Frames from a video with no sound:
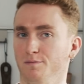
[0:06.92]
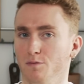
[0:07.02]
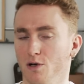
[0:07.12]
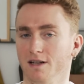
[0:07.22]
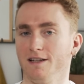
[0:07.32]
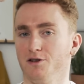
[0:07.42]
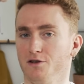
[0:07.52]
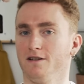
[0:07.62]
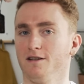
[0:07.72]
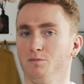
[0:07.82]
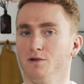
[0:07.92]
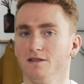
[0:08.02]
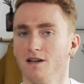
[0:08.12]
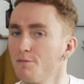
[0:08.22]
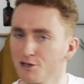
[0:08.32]
Berlin Döner,
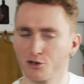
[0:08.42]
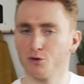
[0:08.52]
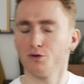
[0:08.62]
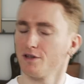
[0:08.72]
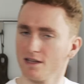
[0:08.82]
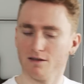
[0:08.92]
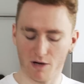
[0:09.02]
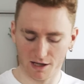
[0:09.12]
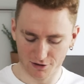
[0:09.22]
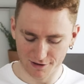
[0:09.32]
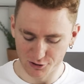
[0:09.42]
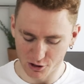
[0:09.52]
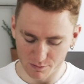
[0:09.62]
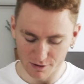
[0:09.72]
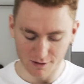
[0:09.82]
but I'm assured they're the best in
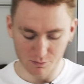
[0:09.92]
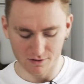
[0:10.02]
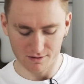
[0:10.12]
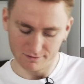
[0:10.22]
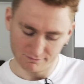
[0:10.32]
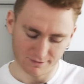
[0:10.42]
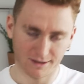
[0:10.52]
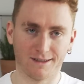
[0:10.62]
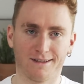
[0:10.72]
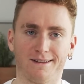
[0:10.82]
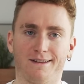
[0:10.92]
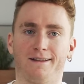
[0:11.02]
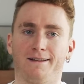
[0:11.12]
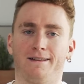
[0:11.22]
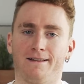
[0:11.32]
Germany, but
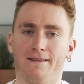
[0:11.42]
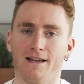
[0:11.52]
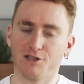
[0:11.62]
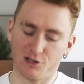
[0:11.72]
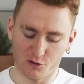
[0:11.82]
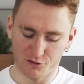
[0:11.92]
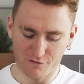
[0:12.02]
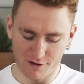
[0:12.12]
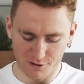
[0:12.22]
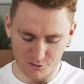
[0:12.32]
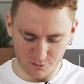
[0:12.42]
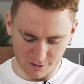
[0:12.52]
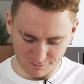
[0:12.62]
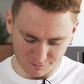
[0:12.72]
that's a controversial one.